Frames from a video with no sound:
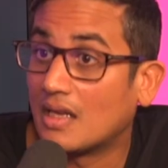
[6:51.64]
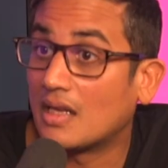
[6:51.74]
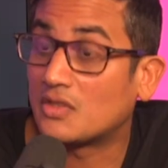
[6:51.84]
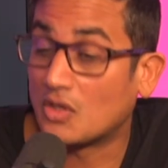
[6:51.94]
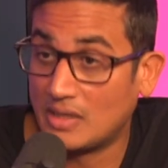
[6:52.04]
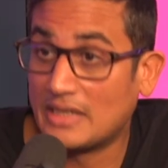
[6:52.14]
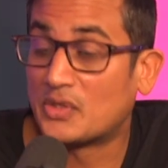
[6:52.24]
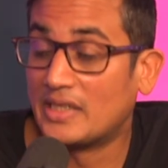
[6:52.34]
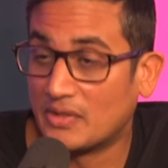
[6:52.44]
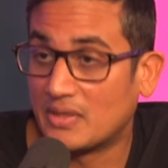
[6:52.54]
So
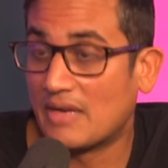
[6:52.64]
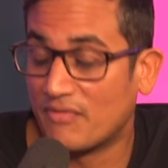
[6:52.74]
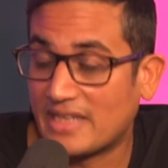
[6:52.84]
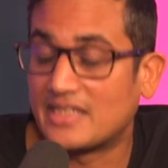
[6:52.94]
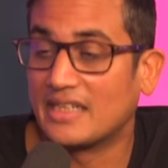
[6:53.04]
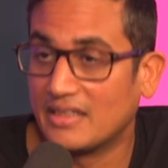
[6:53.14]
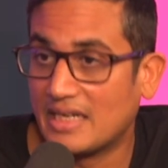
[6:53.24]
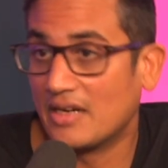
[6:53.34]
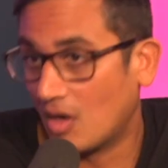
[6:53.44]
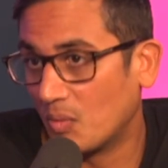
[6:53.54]
literally you're investing in
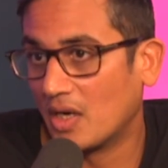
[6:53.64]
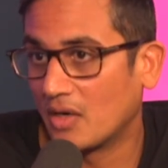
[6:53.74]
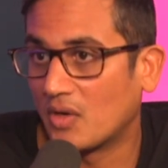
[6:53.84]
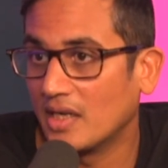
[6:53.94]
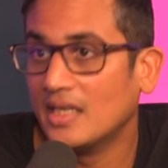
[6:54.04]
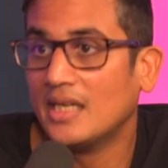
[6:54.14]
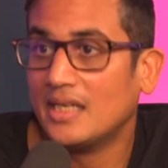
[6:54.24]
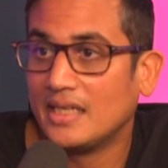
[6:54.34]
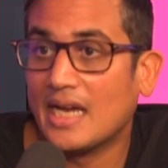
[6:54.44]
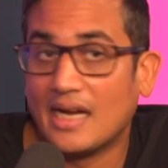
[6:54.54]
artwork, right?
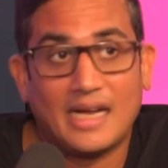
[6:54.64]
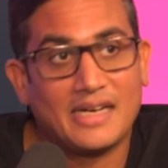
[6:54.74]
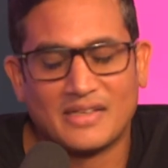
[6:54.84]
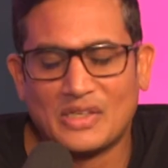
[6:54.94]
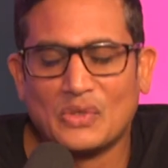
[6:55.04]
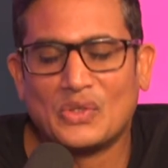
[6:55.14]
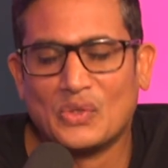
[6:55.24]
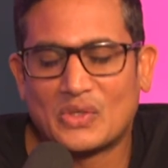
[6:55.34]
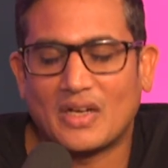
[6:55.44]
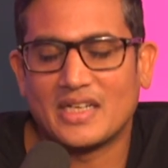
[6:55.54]
Yeah. And
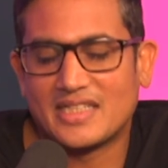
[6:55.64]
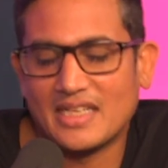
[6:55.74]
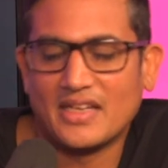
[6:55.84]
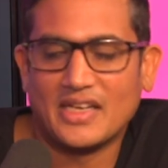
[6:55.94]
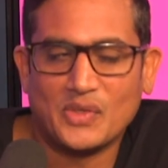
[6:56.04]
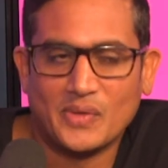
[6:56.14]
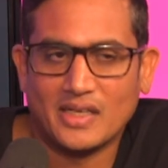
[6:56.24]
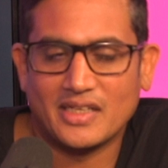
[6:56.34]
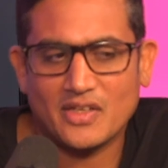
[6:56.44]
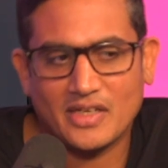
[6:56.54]
you kind of sit there and you
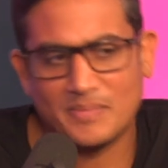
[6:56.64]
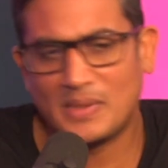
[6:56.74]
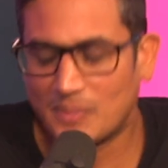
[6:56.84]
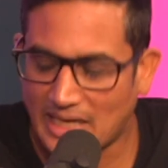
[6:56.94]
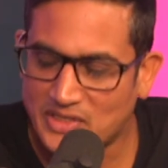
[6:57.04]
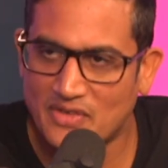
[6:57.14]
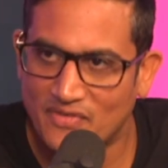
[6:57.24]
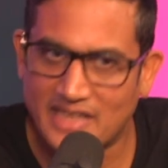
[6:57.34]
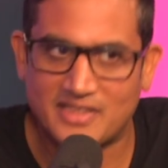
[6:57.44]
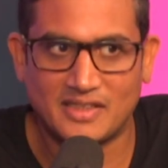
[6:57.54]
realize, okay, people actually
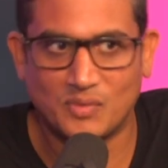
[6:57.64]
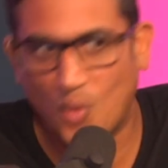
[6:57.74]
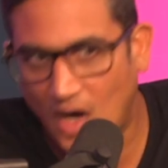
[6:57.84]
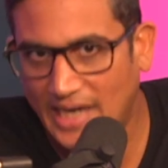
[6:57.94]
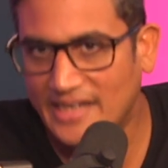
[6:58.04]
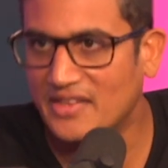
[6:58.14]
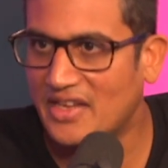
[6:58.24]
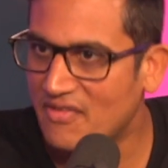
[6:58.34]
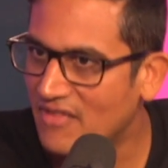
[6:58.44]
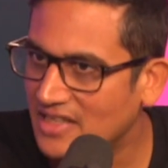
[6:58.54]
invest in wine and
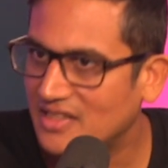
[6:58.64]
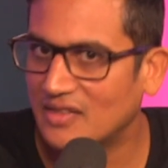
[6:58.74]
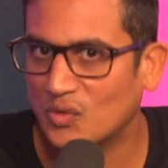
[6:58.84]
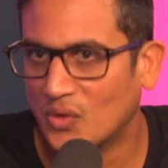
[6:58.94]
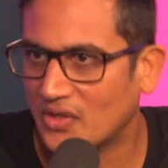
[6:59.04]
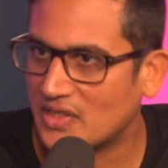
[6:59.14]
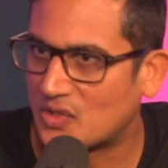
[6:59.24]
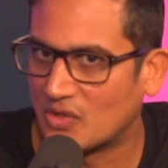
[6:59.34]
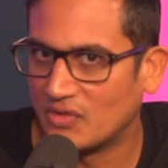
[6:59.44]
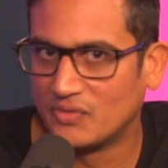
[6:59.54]
they invest in all of these
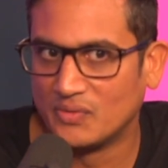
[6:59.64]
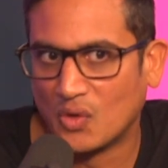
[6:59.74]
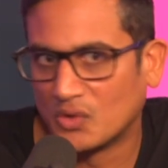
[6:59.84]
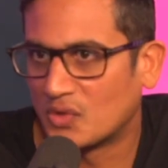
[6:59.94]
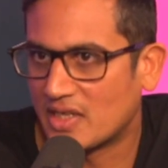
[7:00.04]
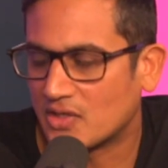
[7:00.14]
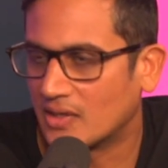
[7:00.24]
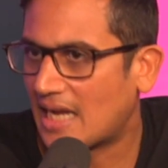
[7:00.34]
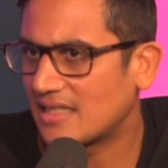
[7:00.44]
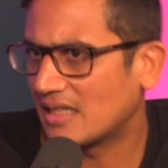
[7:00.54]
sort of non-traditional
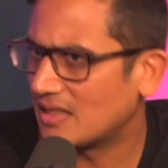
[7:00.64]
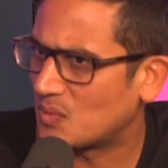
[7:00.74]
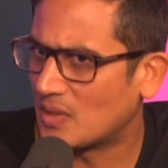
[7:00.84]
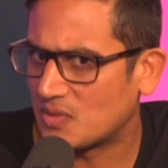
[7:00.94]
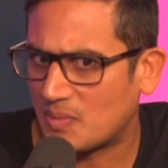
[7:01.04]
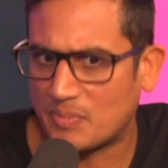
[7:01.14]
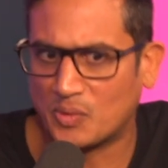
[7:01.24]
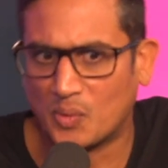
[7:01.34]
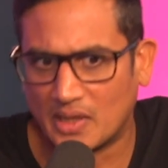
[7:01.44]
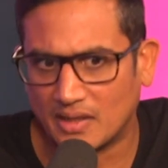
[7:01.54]
assets, which
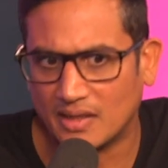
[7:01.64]
people wouldn't